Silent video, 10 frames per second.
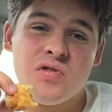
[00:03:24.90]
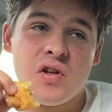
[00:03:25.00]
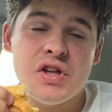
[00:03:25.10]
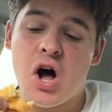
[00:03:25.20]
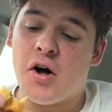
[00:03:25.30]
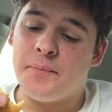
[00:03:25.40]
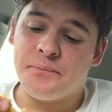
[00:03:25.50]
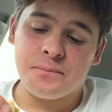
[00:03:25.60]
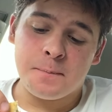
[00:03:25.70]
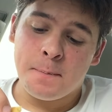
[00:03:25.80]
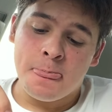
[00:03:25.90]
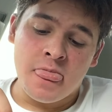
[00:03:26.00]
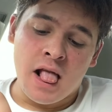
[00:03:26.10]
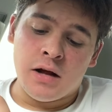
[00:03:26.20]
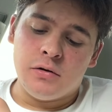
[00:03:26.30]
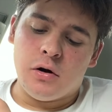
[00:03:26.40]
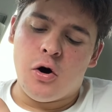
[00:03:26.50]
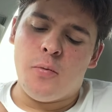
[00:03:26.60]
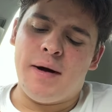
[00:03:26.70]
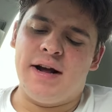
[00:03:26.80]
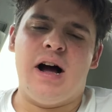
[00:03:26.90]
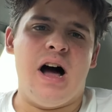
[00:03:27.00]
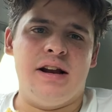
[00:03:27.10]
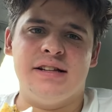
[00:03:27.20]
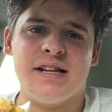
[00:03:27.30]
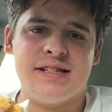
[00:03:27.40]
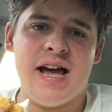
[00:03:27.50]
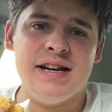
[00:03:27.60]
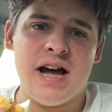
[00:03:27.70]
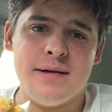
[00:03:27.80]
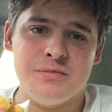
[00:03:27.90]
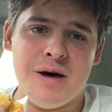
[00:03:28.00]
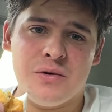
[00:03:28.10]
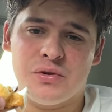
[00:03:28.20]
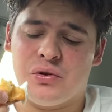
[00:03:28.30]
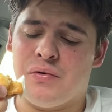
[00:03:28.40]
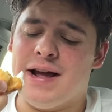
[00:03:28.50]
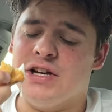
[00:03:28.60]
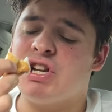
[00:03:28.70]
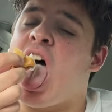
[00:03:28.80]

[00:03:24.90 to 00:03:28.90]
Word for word: Yo, oh my God. It's like 10 times better with the ranch.